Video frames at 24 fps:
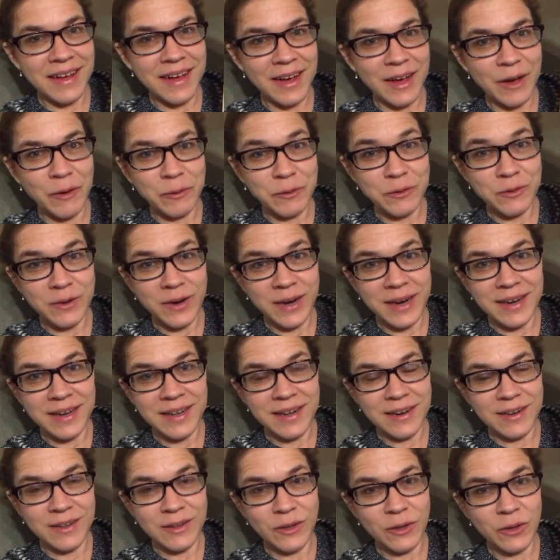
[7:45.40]
I will try to
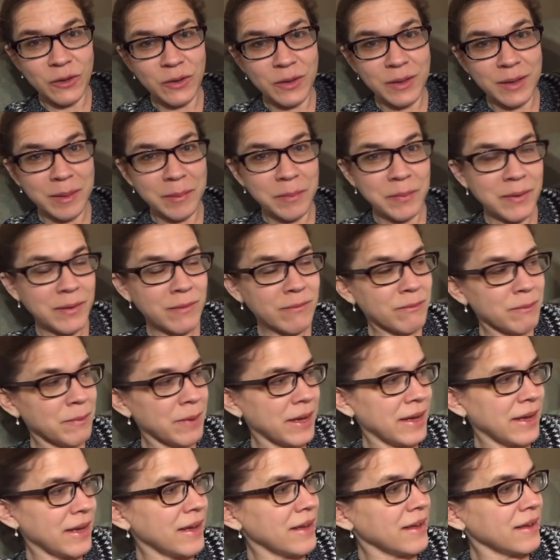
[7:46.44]
get a little clip of
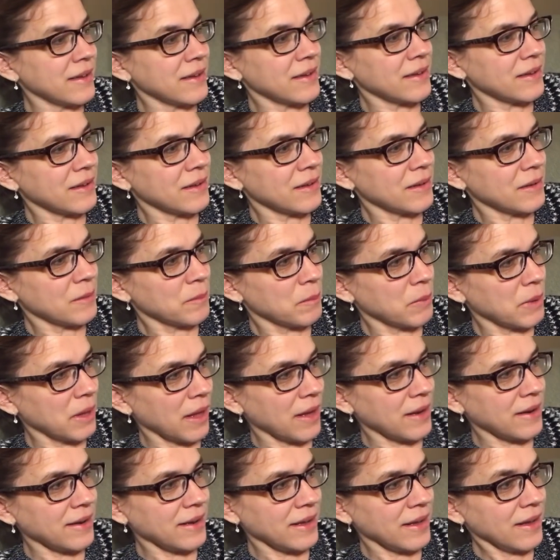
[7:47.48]
my
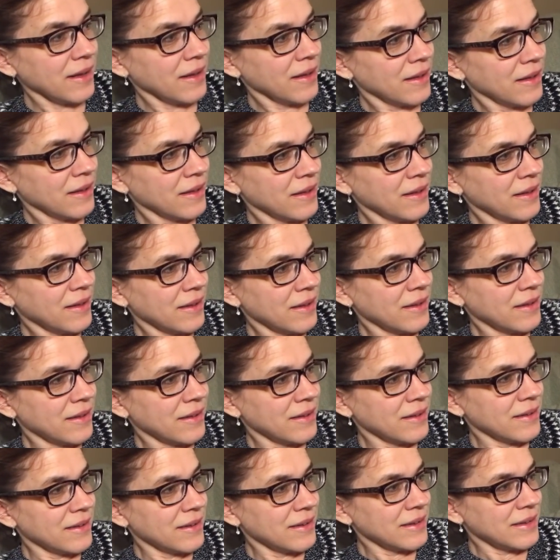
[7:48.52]
blondie
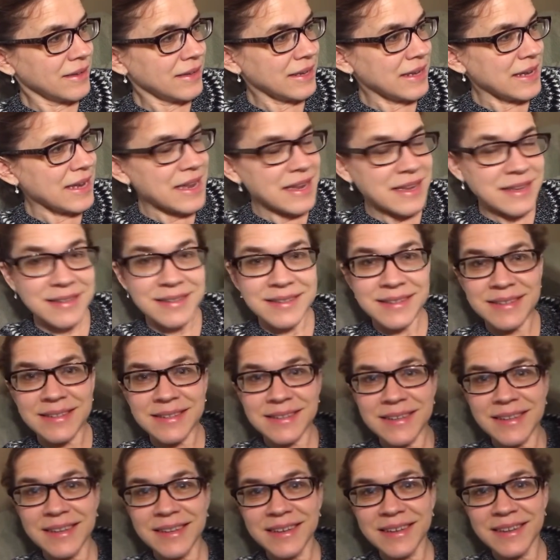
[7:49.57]

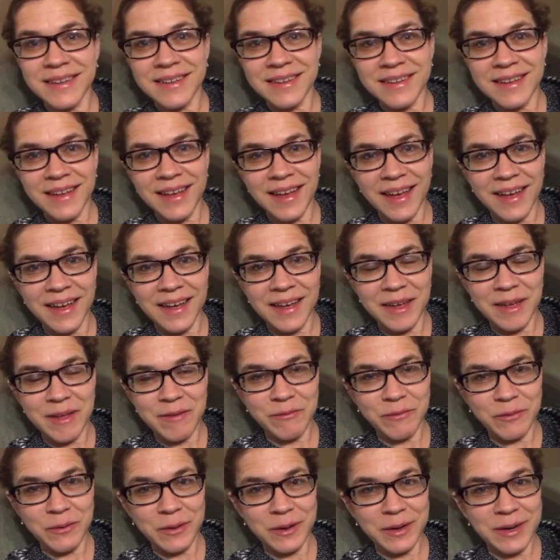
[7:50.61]
niece
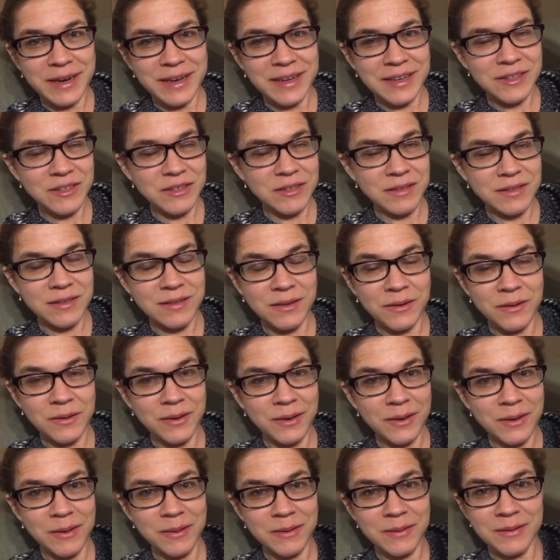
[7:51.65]
in Florida. She's so
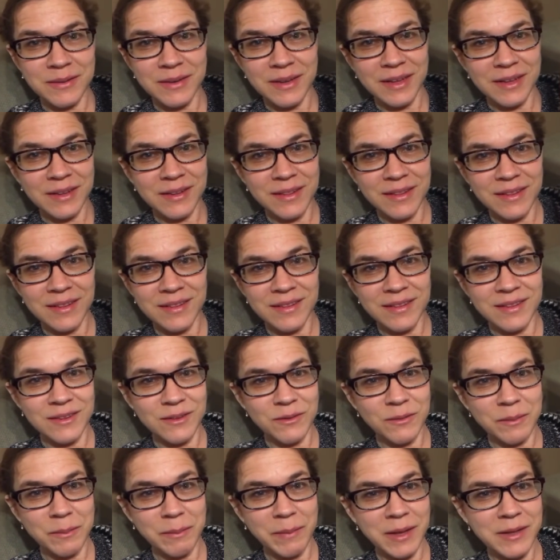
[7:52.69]
cute, and
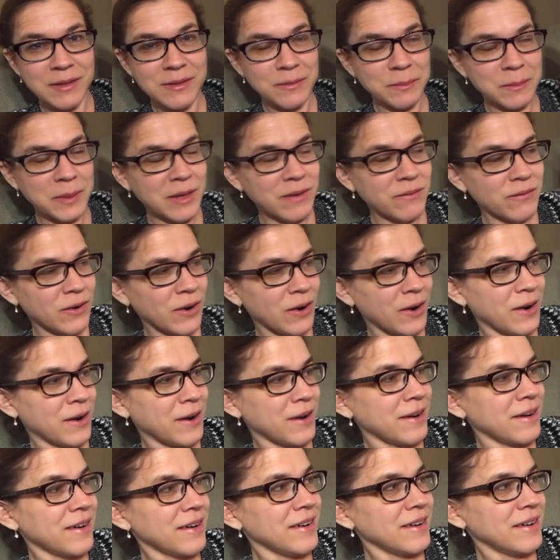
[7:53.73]
this reminds me of
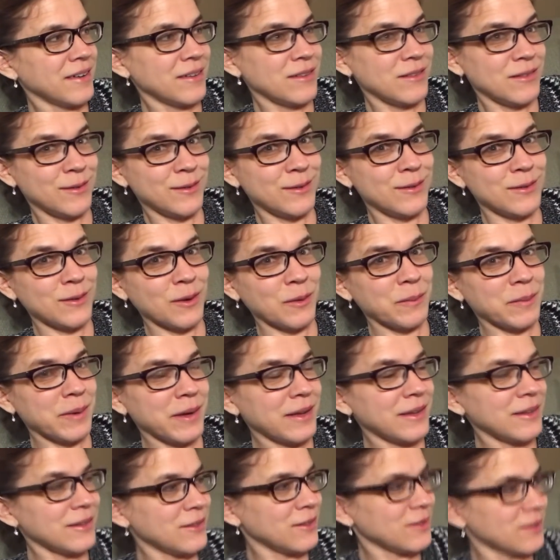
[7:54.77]
her so
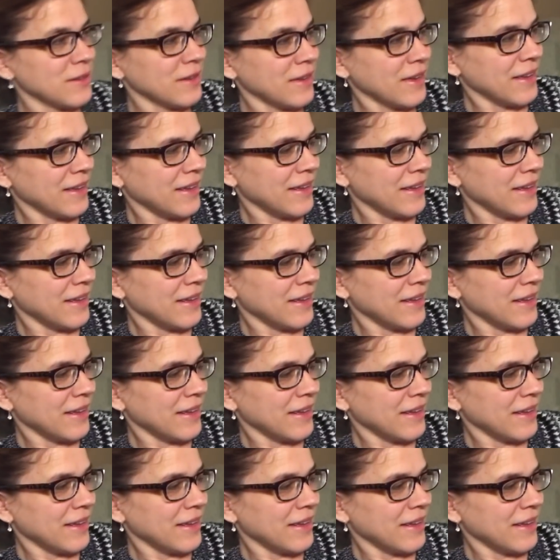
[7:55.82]
much.